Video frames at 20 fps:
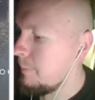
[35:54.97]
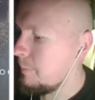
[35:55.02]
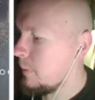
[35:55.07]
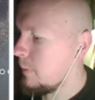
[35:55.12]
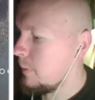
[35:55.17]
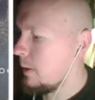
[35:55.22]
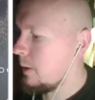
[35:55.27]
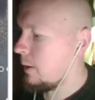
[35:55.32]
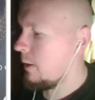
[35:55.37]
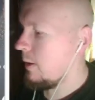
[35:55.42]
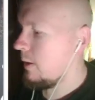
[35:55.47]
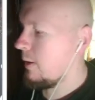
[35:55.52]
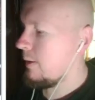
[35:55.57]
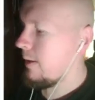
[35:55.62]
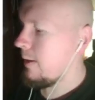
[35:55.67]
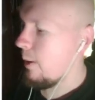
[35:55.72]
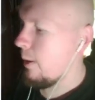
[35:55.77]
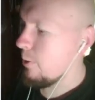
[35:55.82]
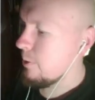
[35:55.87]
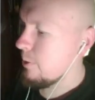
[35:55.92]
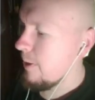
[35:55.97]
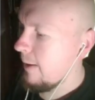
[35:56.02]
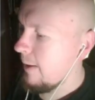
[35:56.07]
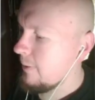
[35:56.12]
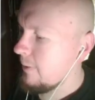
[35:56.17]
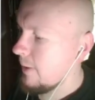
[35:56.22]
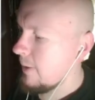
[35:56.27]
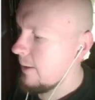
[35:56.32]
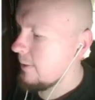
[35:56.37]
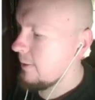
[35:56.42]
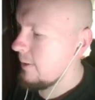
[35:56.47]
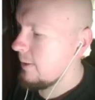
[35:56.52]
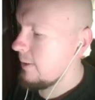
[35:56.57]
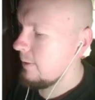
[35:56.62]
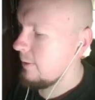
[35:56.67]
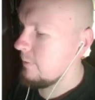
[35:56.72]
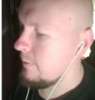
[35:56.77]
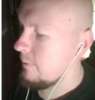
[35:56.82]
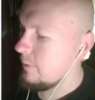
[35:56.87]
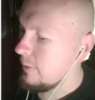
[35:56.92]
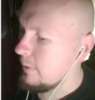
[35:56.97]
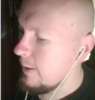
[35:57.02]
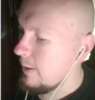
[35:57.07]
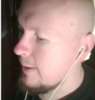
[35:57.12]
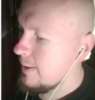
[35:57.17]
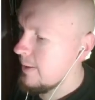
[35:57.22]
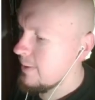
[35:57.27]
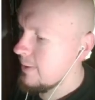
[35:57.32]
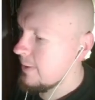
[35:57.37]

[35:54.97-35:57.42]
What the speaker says: counteract that, and like I said,